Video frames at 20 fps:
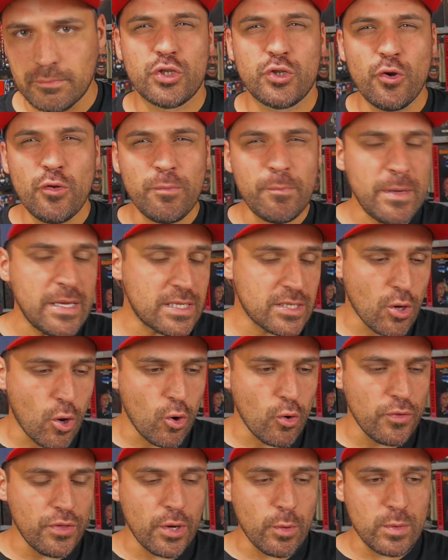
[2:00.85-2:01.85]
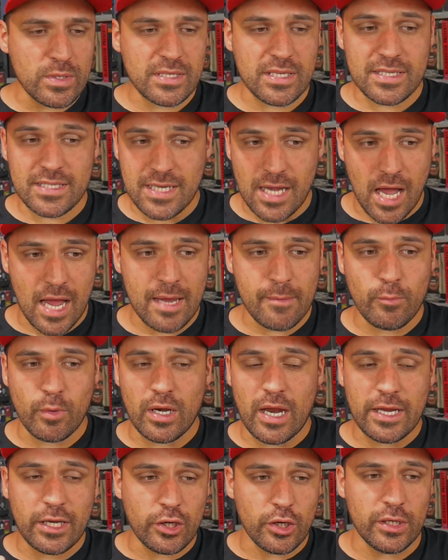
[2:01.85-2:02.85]
Truth be told, there was a time when
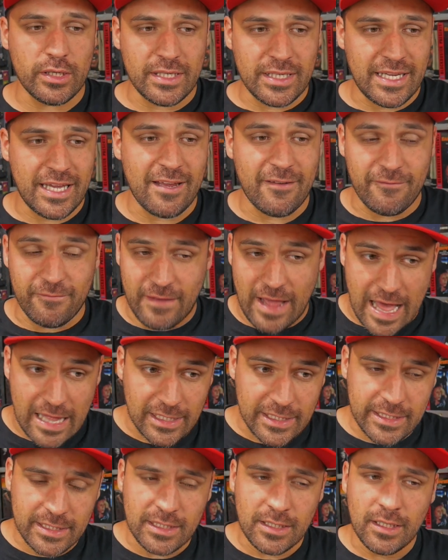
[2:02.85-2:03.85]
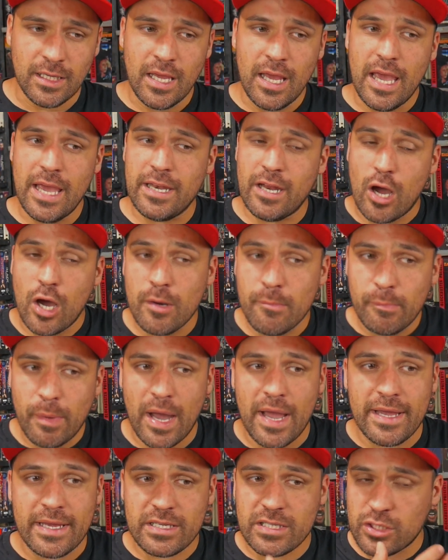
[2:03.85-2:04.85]
I couldn't get valid and
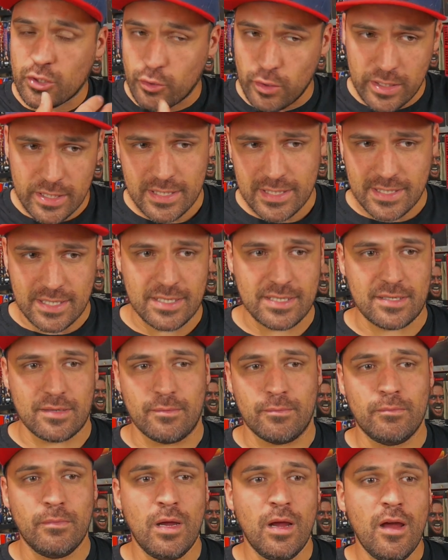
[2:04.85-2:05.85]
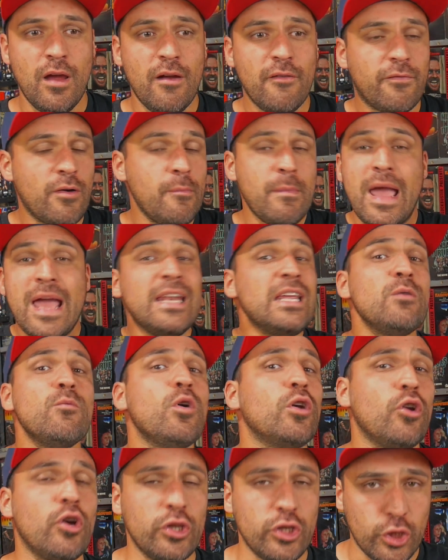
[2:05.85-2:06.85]
unbiased criticism from
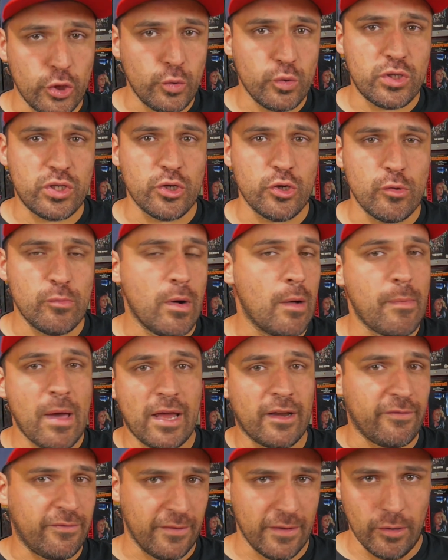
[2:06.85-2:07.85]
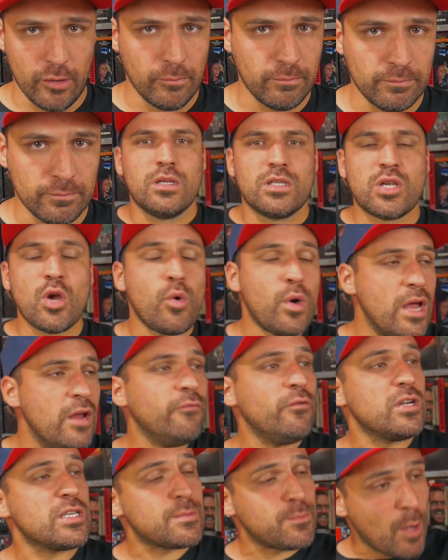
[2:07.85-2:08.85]
anyone on YouTube about a film. So in
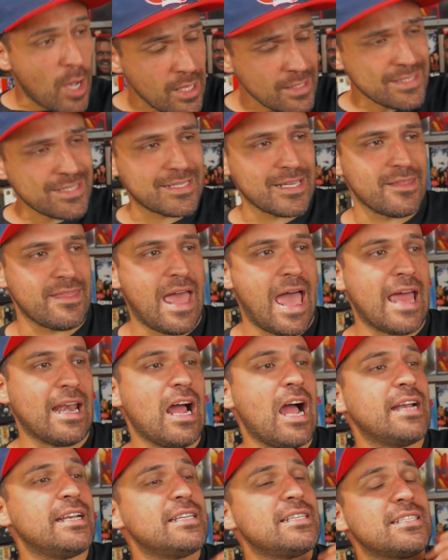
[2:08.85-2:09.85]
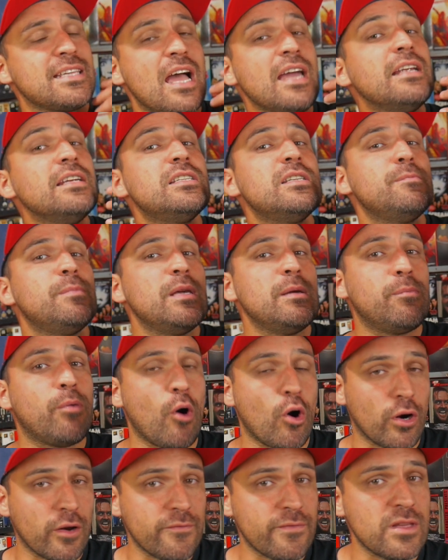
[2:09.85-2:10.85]
response to that, I decided to be
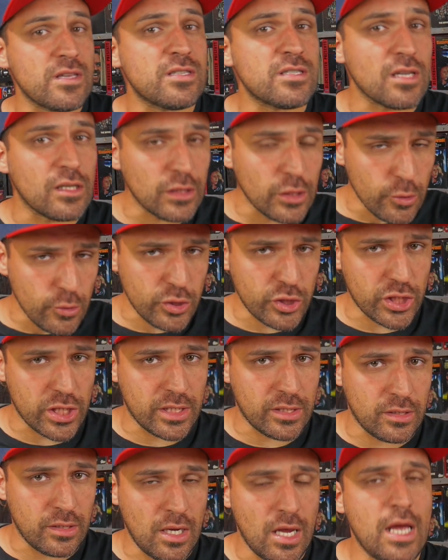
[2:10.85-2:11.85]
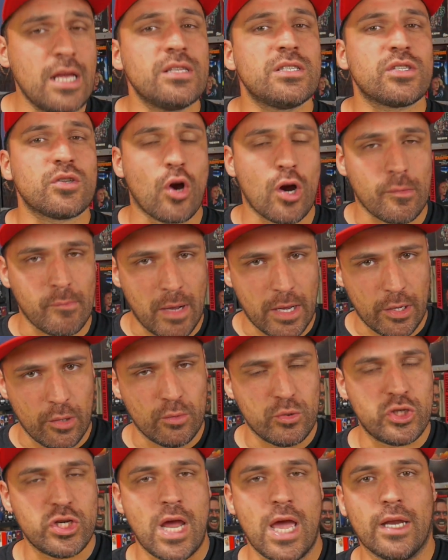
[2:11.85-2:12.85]
part of the solution and start my
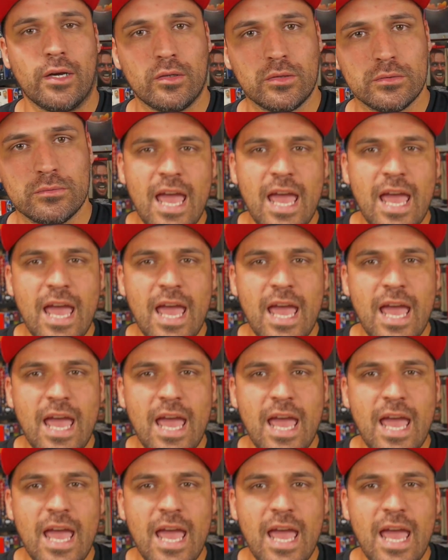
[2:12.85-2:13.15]
own channel.